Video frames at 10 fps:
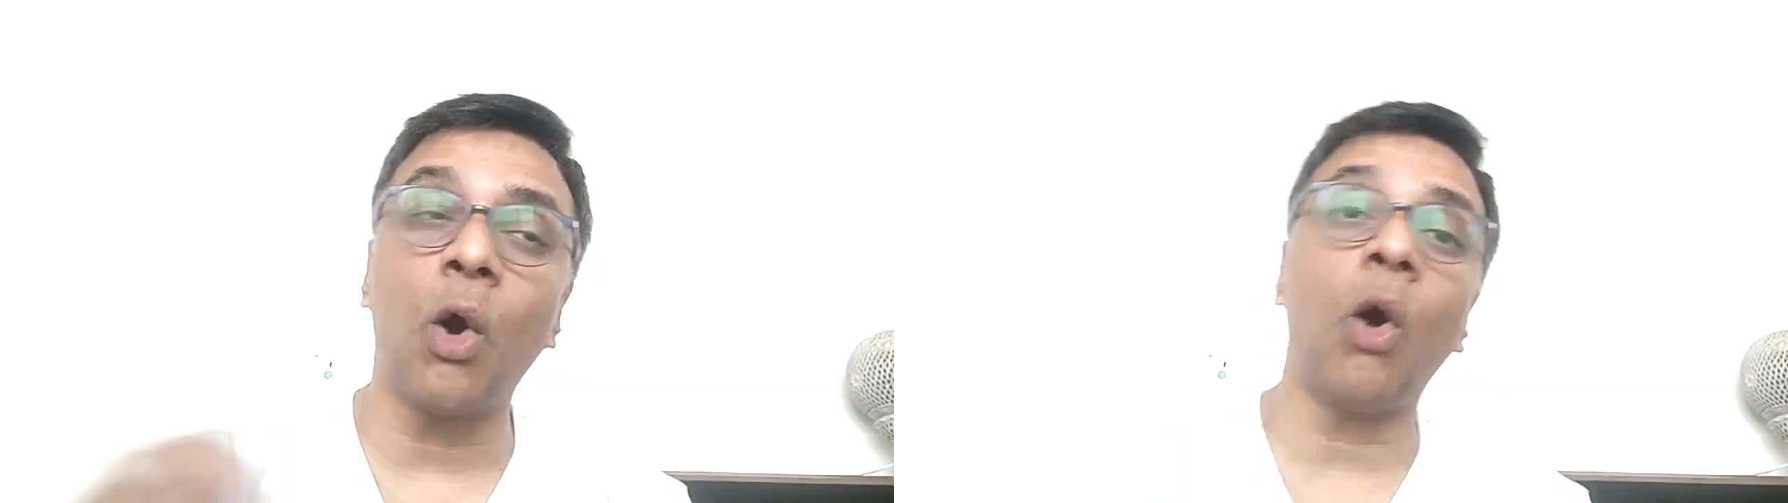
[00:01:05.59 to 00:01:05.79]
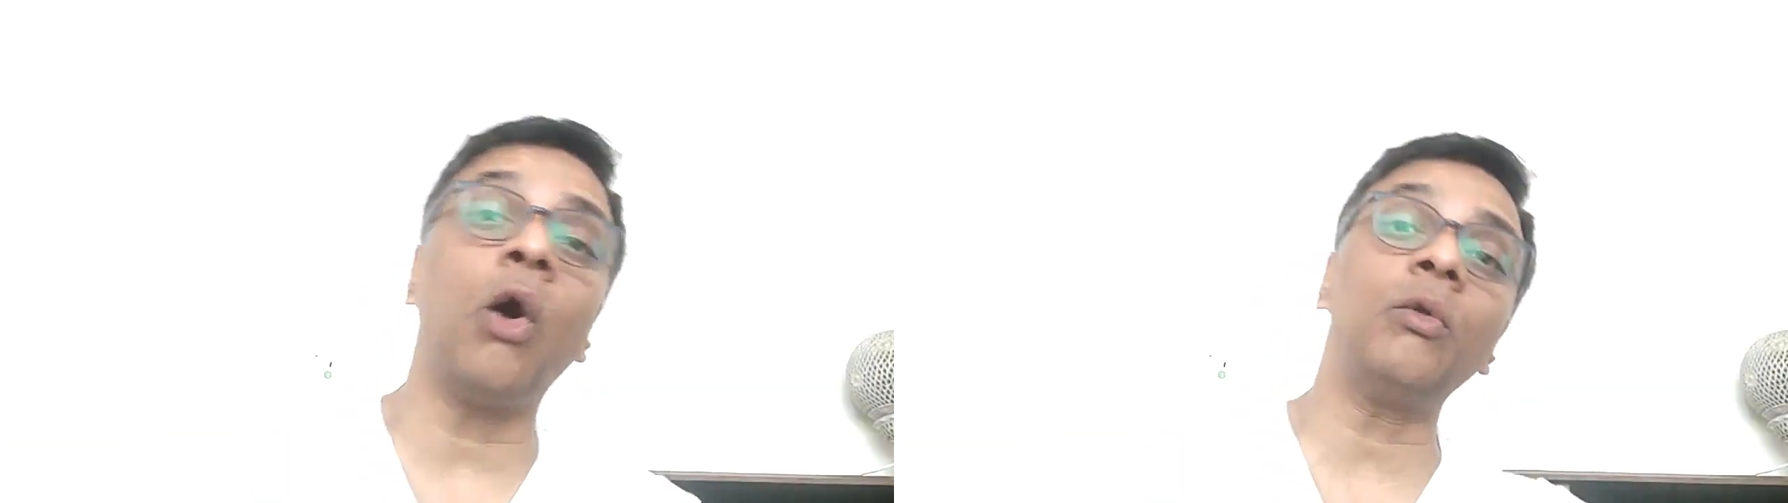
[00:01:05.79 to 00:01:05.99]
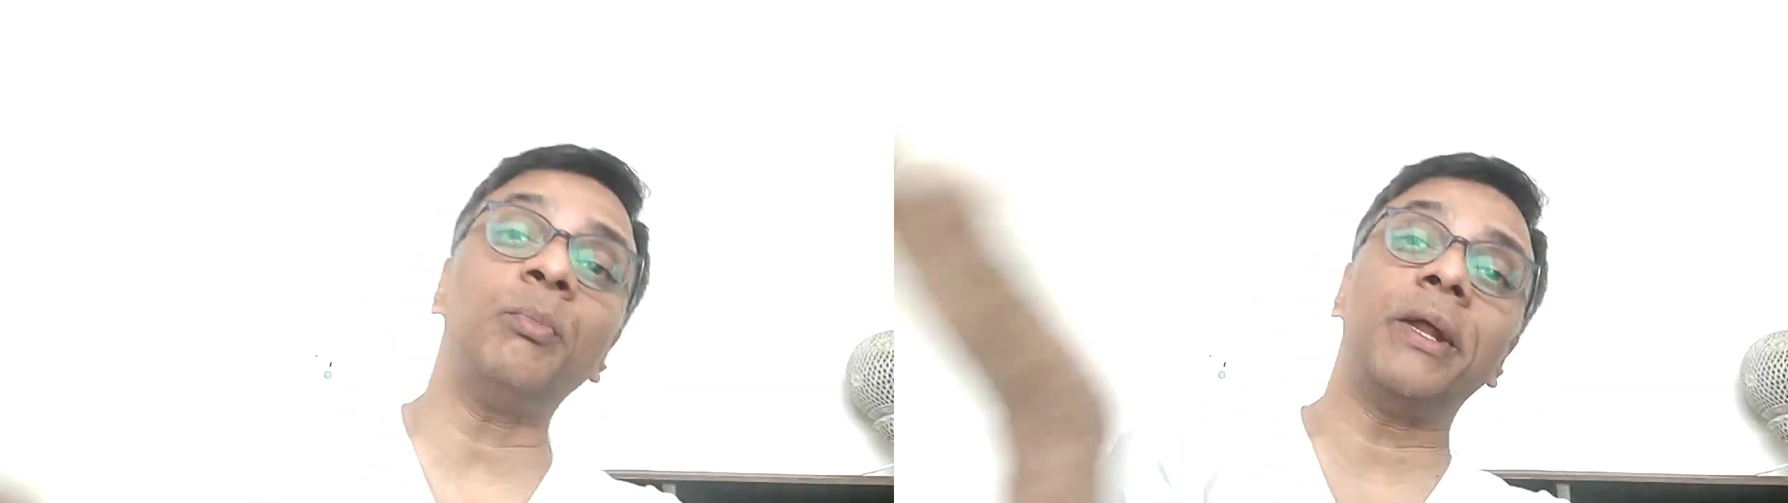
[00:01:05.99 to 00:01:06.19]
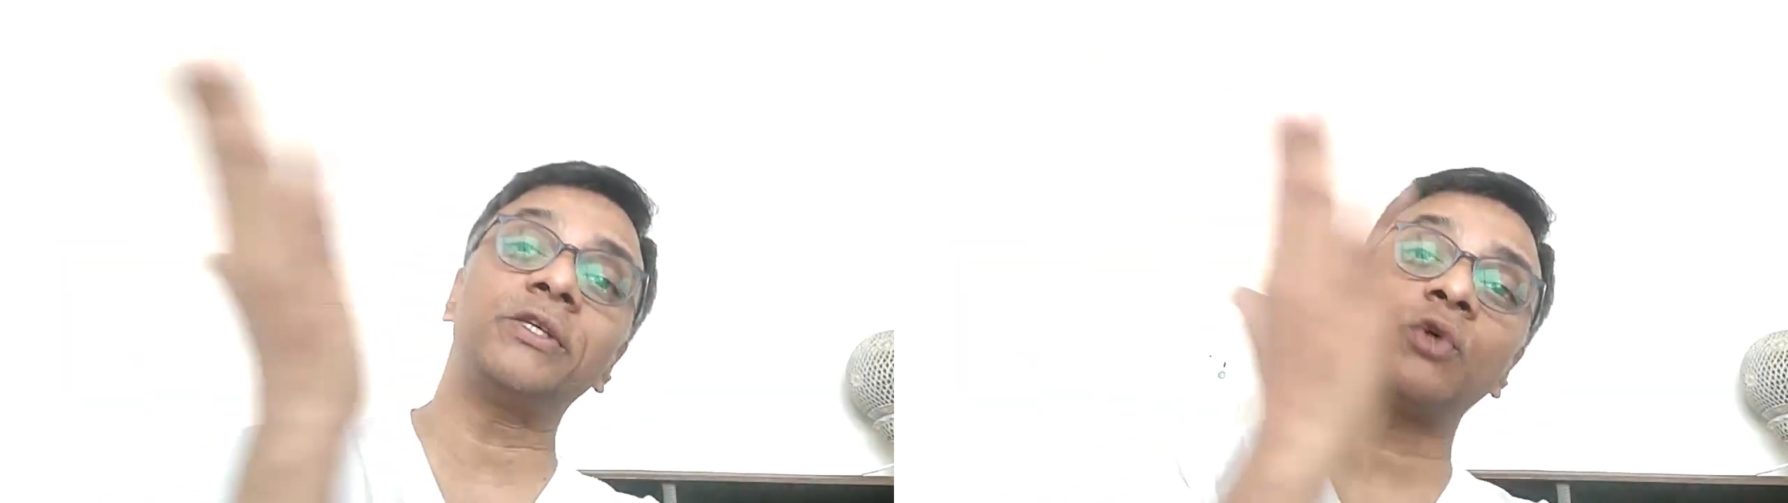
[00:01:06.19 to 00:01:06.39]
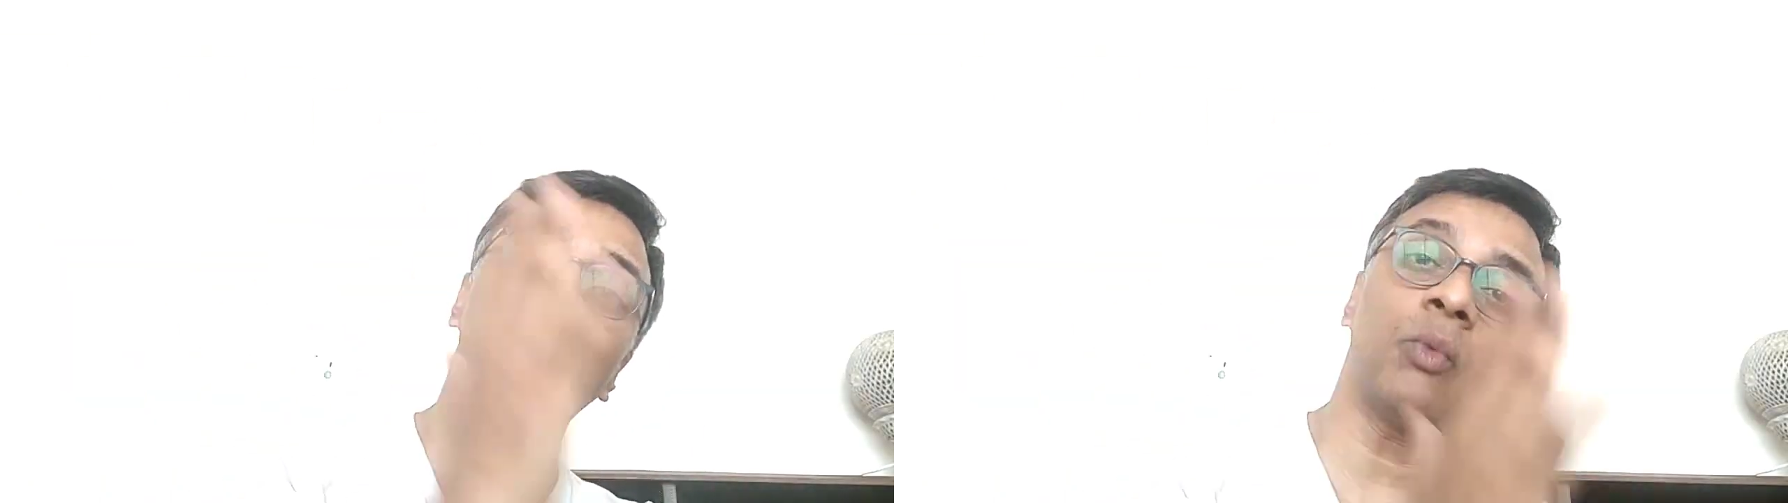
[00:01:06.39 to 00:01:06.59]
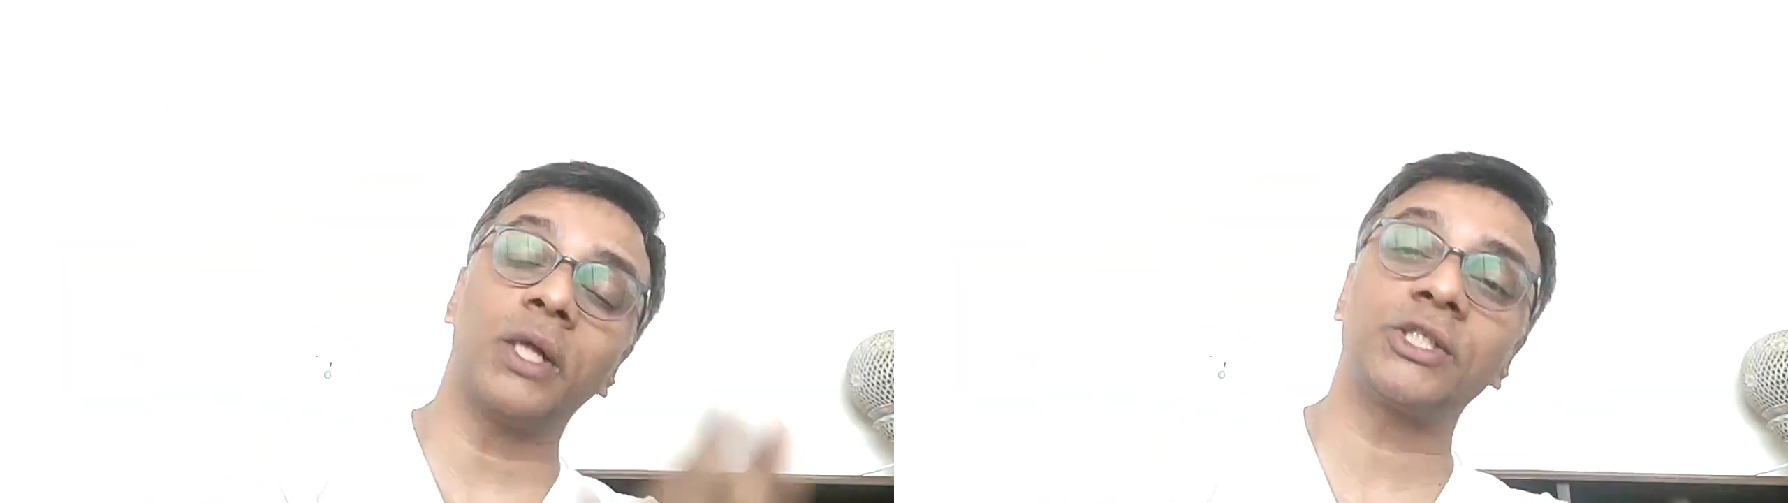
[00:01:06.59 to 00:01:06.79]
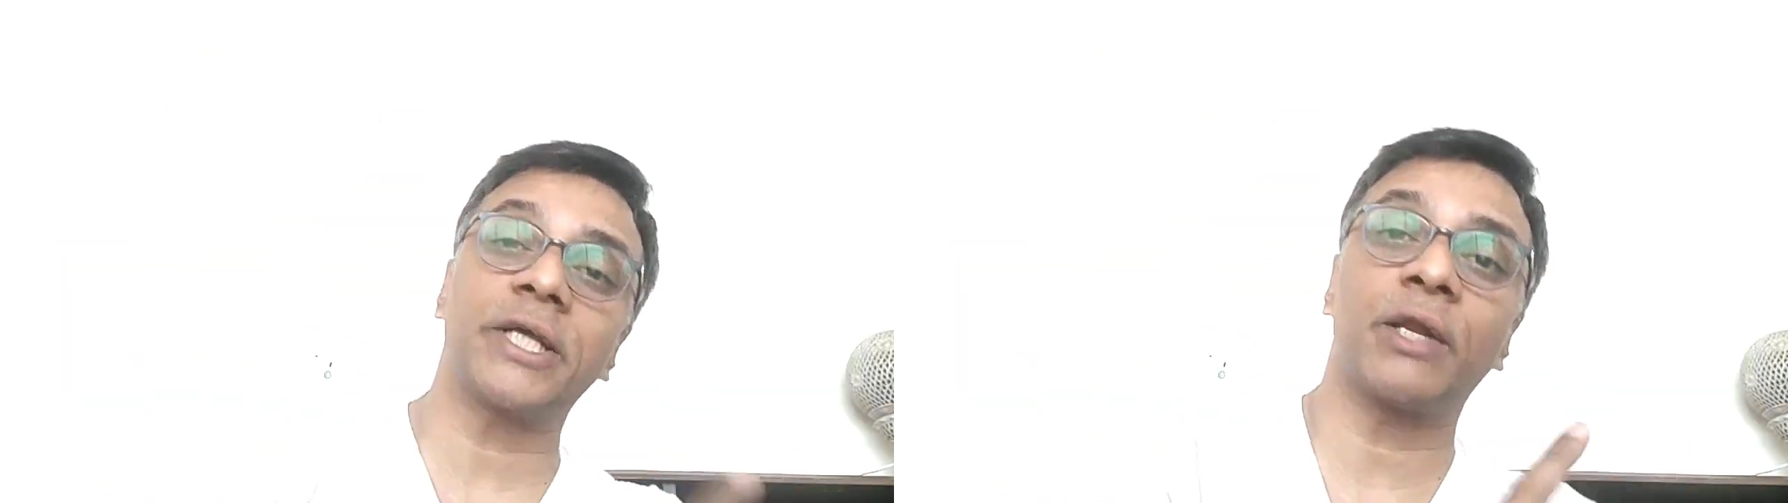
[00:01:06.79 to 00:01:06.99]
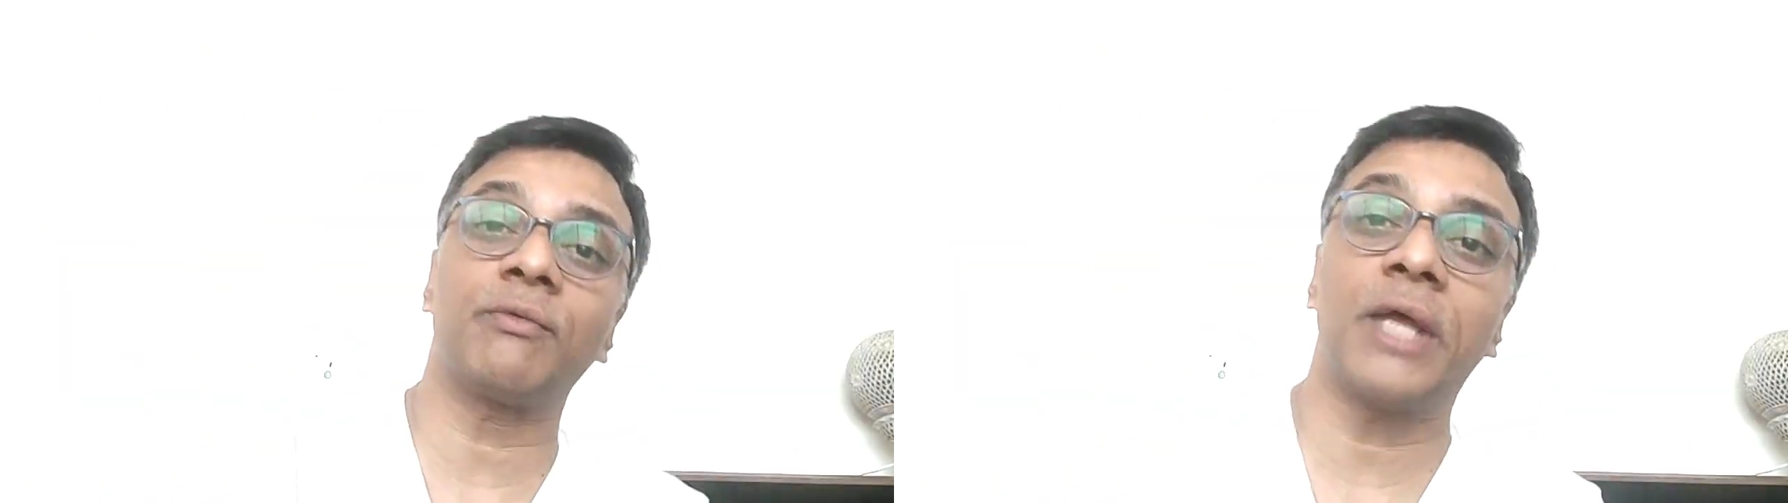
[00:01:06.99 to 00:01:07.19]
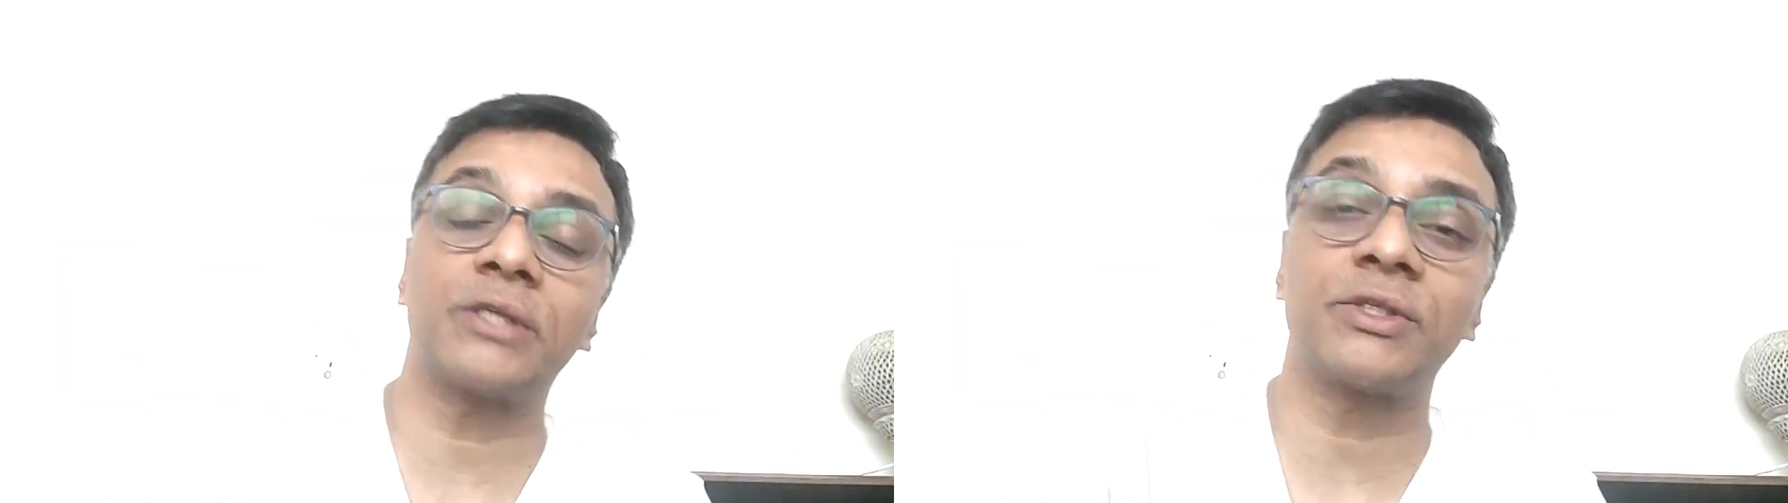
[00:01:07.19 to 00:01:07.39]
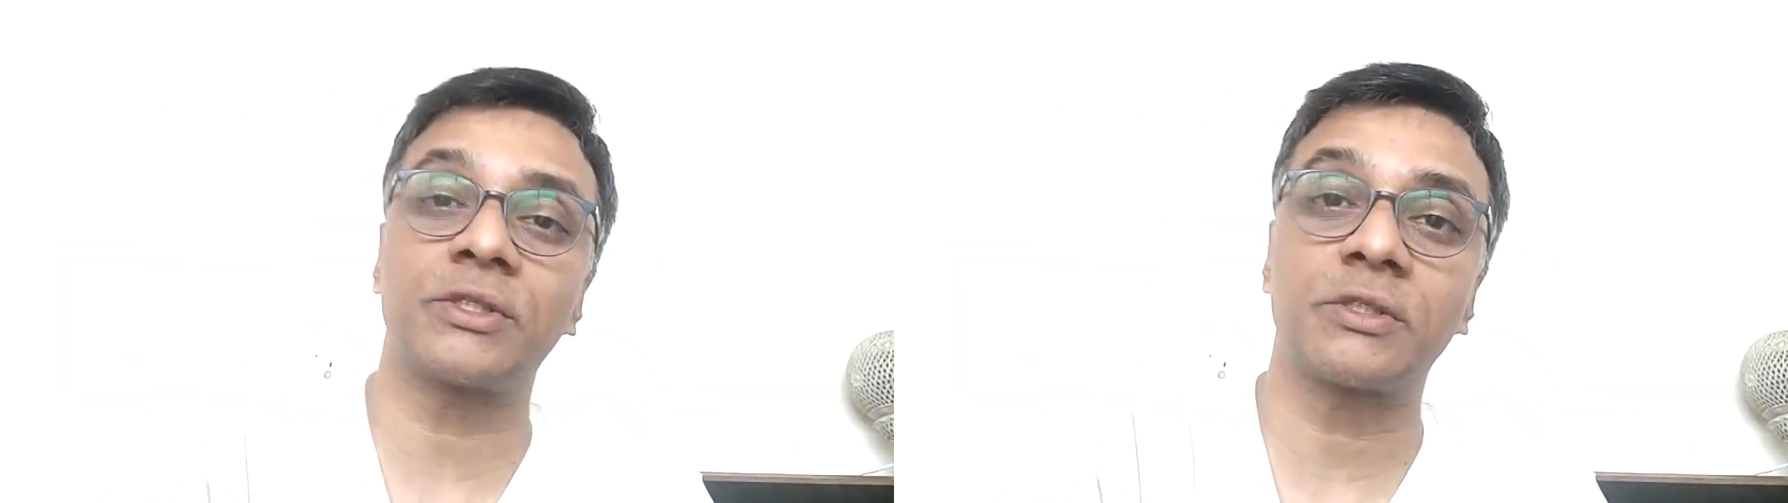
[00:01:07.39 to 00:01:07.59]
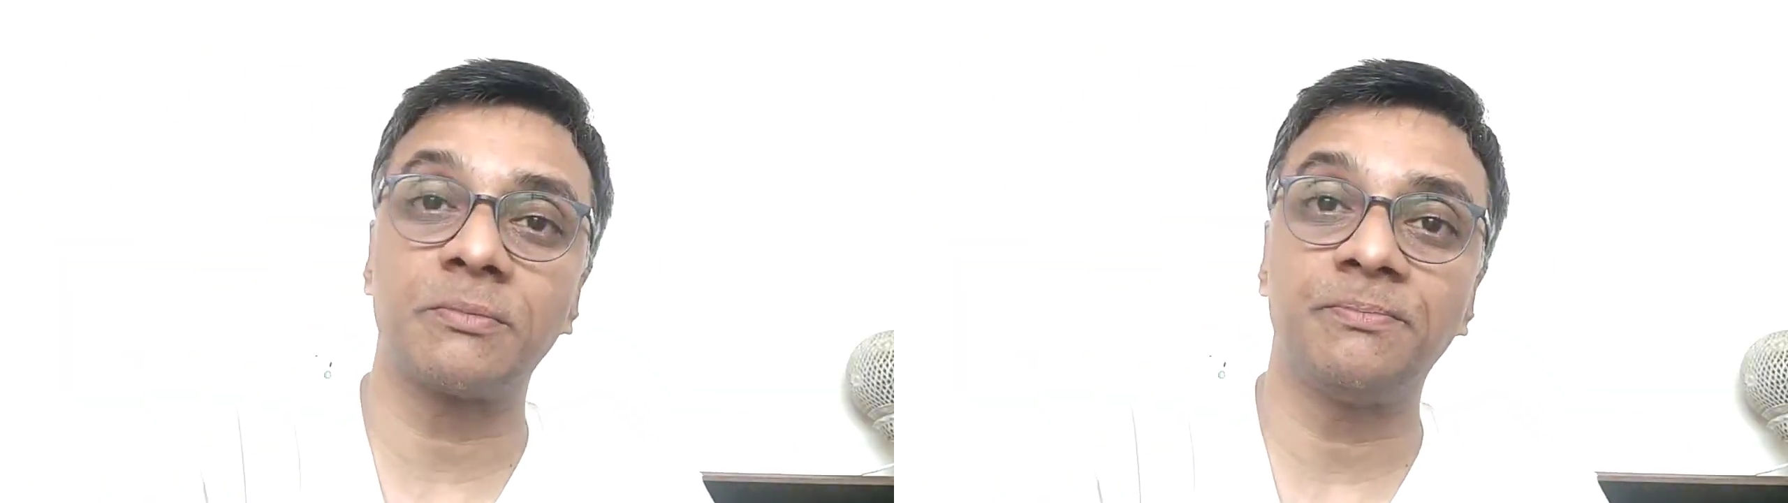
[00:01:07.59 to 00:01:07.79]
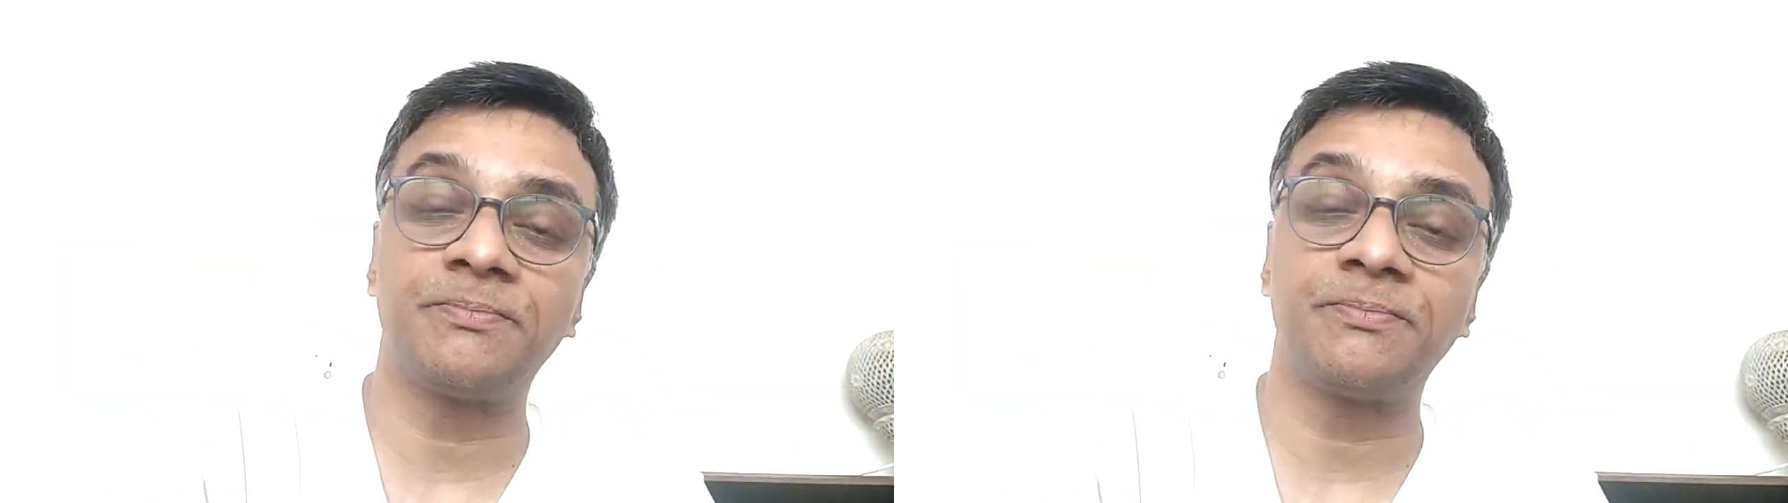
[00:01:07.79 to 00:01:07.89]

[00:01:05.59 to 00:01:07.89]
all placed on one side of the axis.